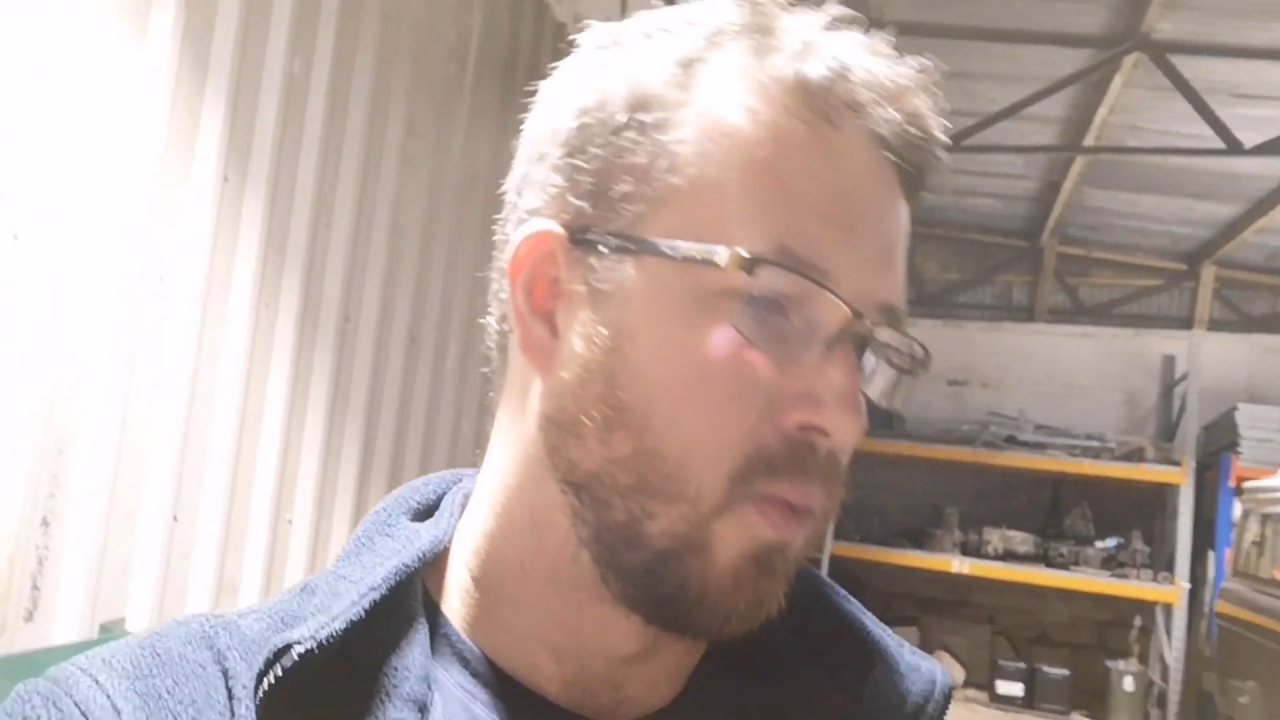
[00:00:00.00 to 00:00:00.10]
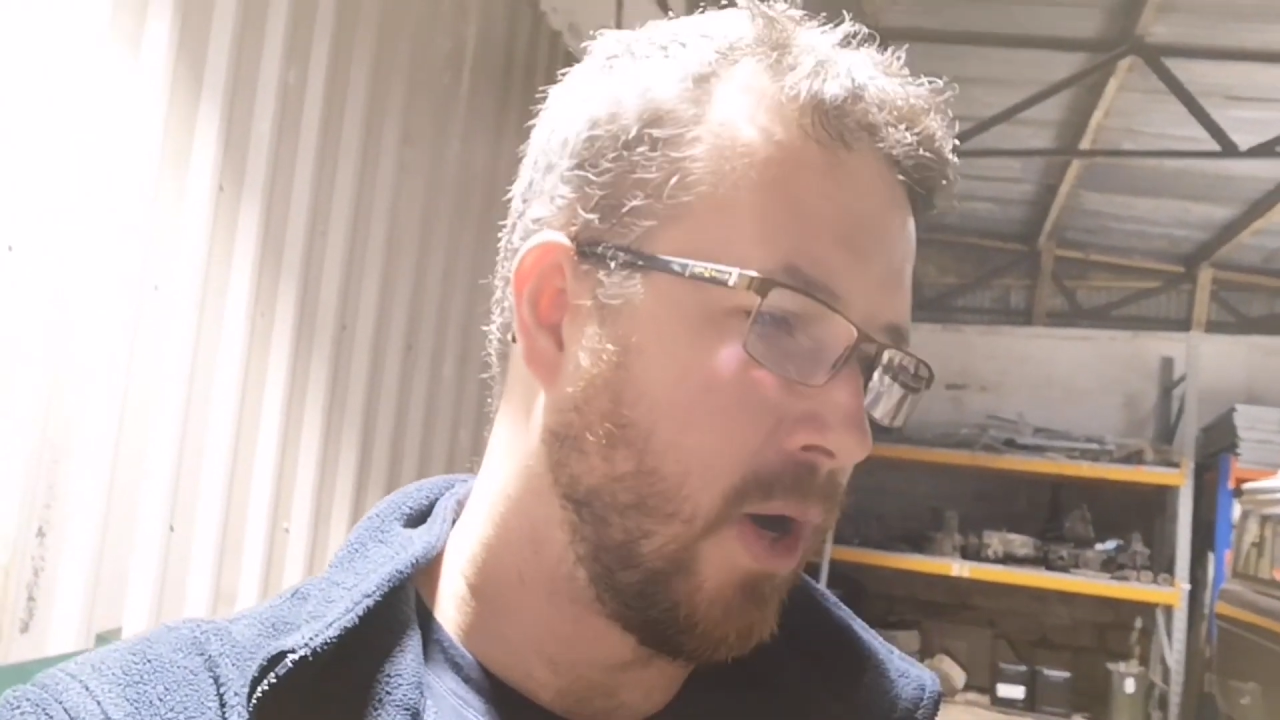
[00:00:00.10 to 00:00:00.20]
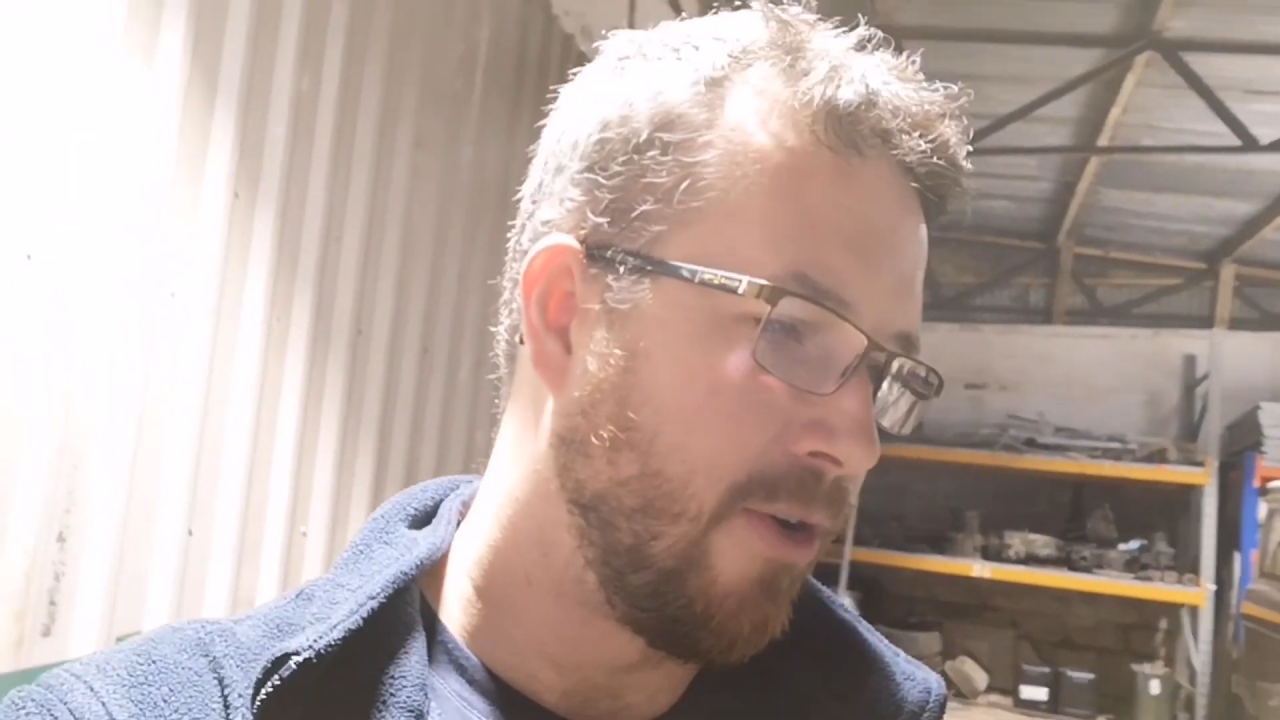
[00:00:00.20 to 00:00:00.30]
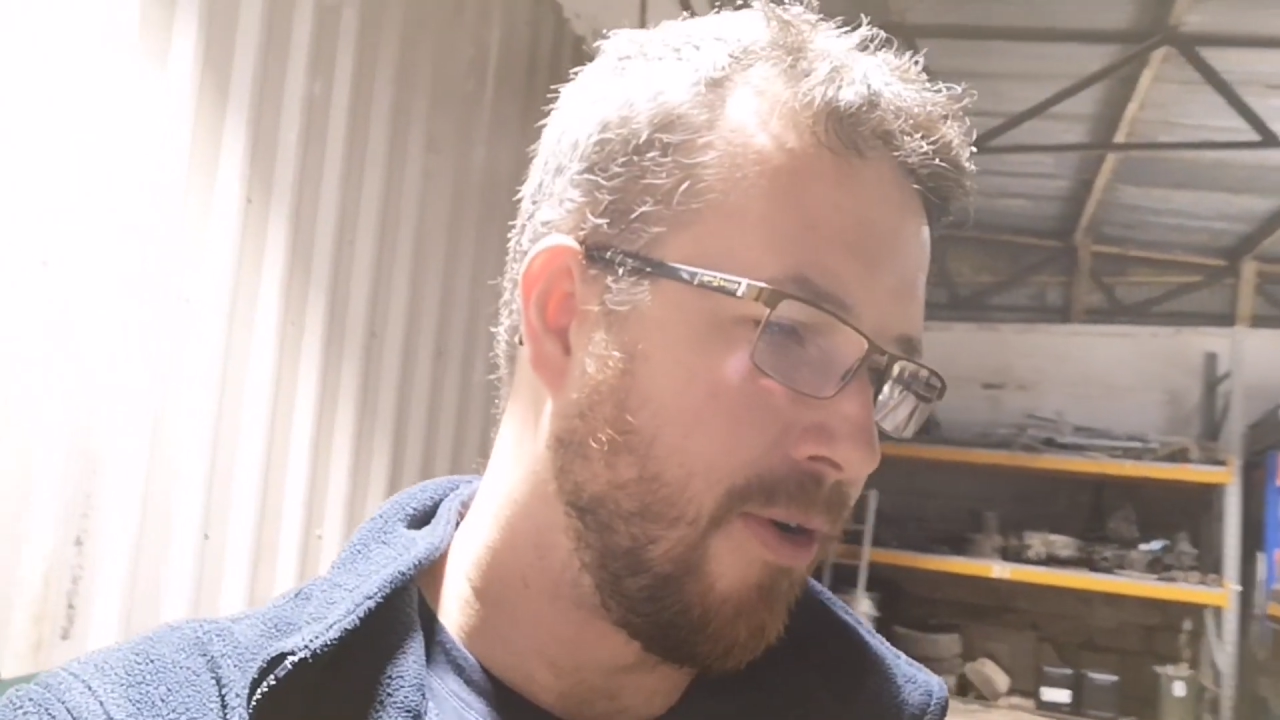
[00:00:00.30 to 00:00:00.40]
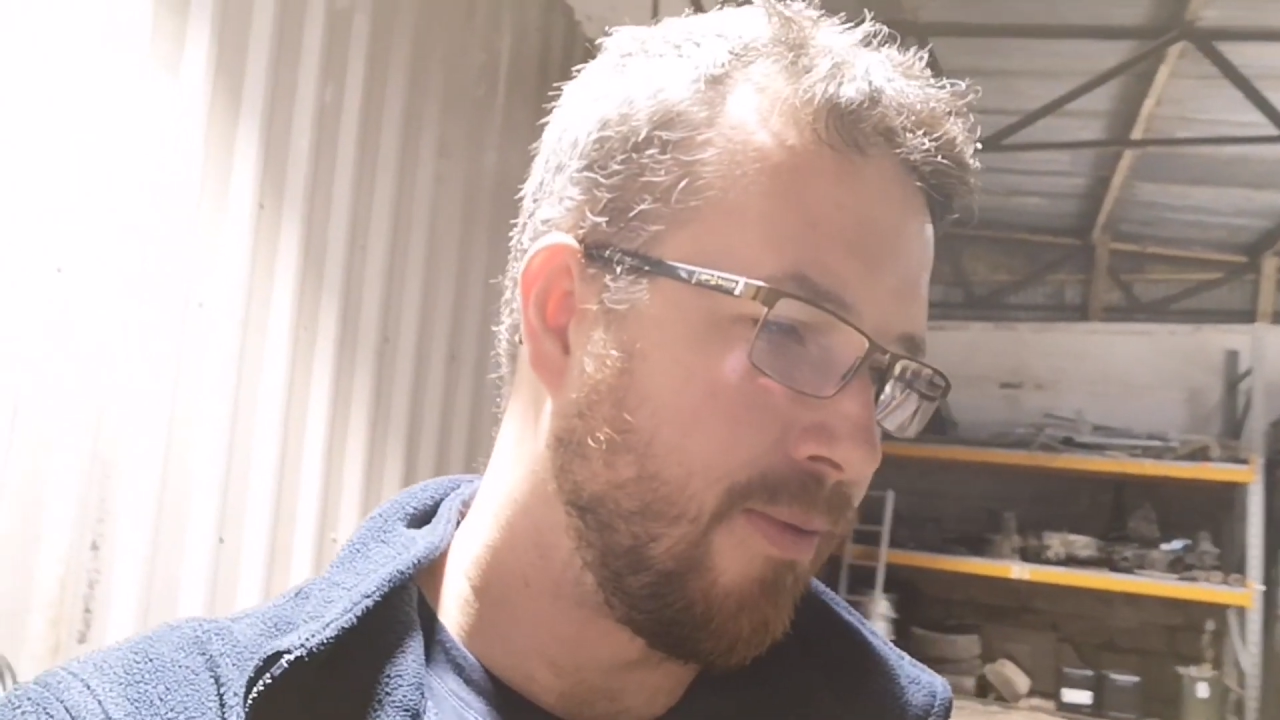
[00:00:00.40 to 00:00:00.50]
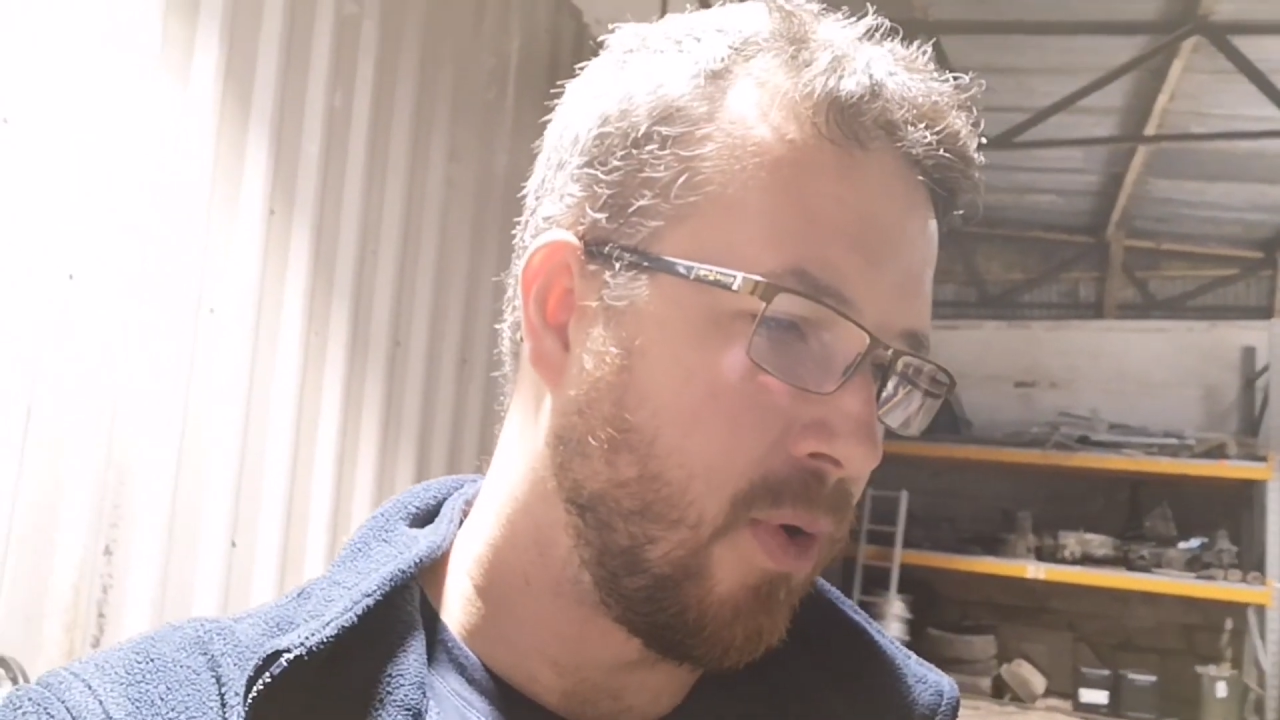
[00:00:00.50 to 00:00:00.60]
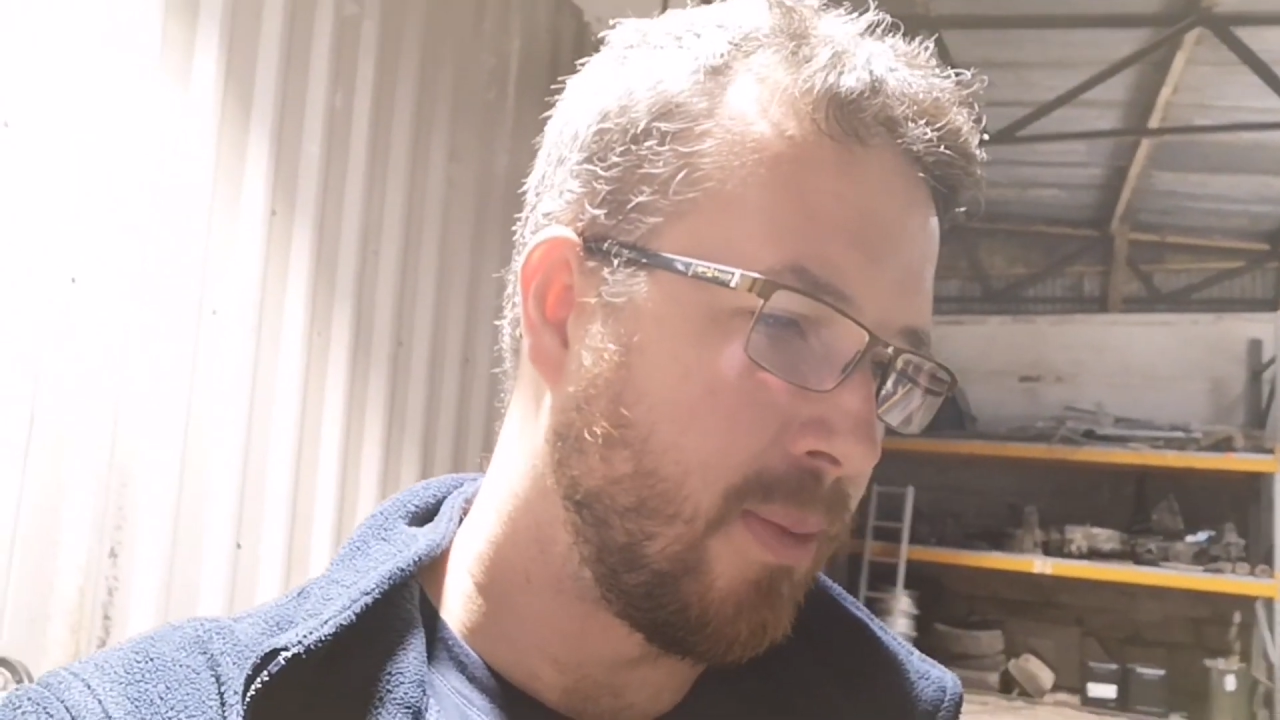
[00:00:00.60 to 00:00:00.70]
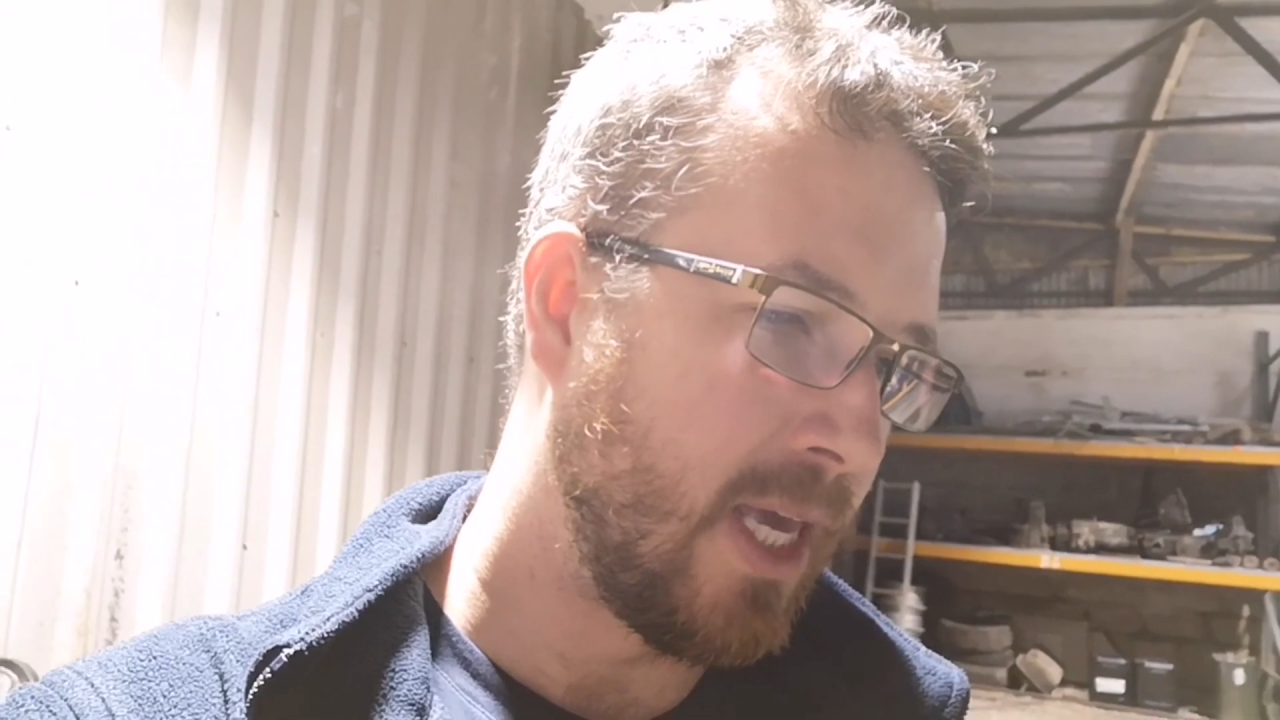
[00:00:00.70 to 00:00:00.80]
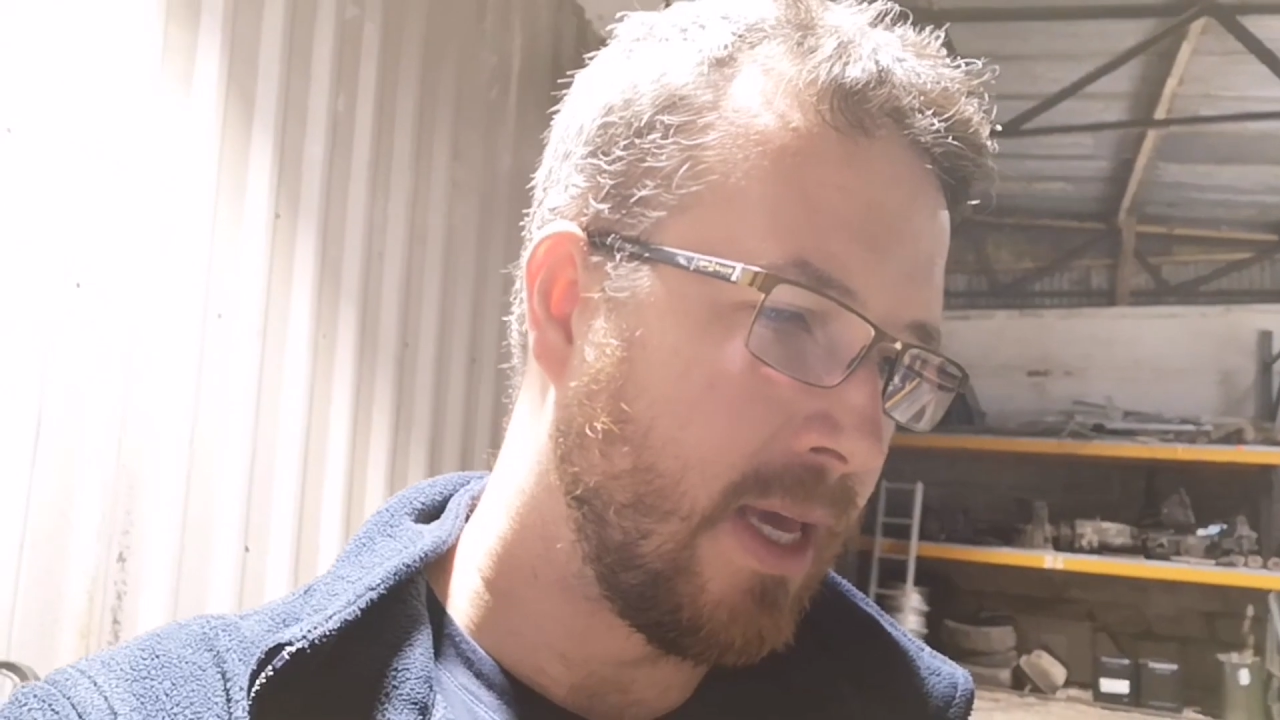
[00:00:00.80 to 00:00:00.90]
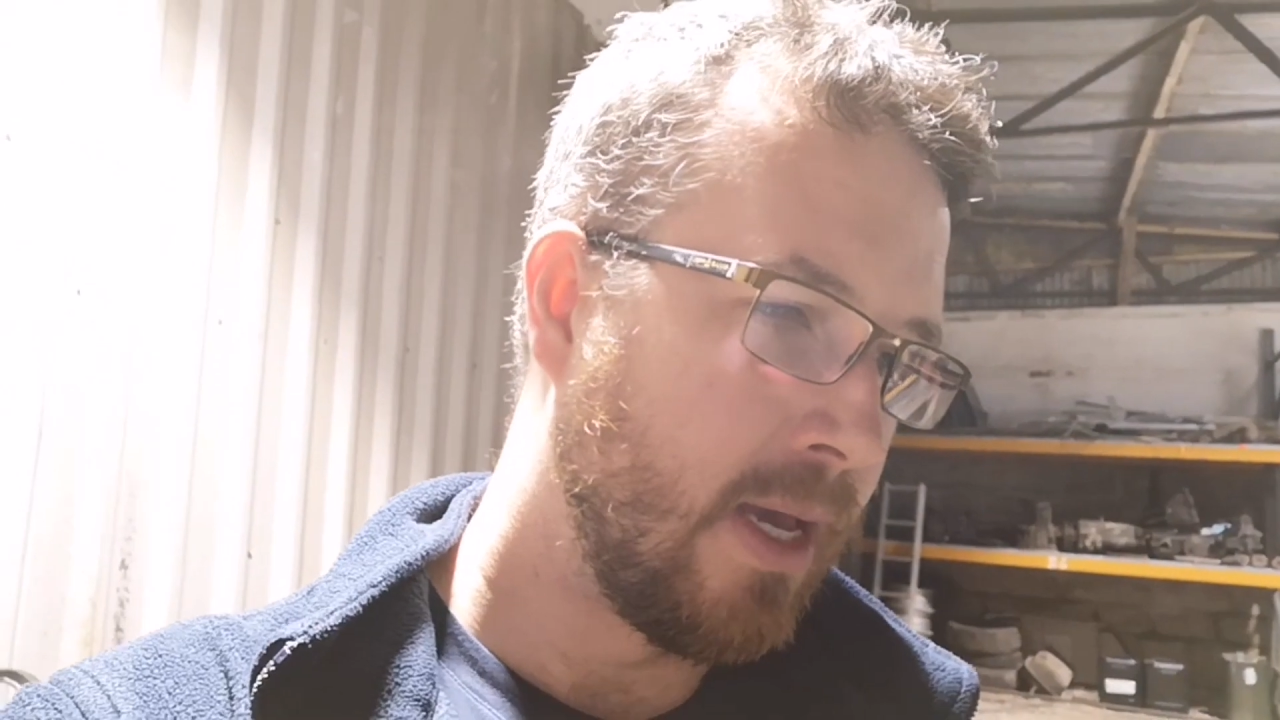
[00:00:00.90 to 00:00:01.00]
wire it for
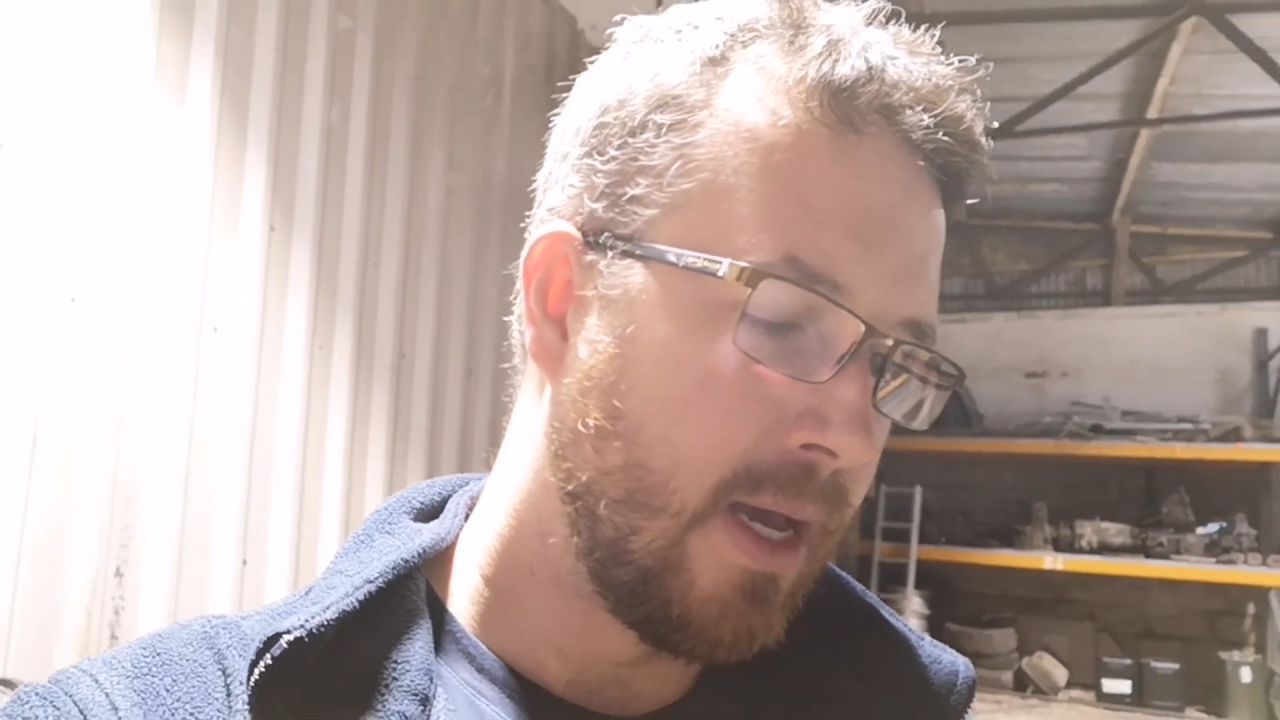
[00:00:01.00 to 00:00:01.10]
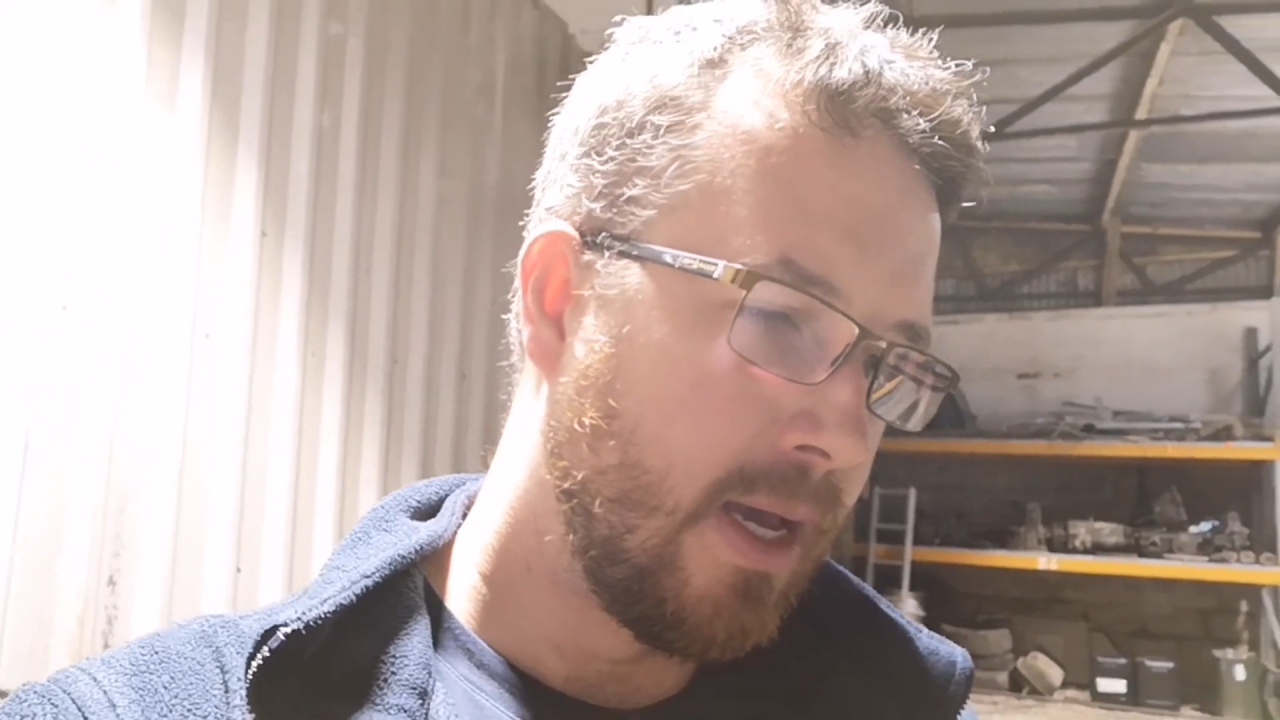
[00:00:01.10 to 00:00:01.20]
me.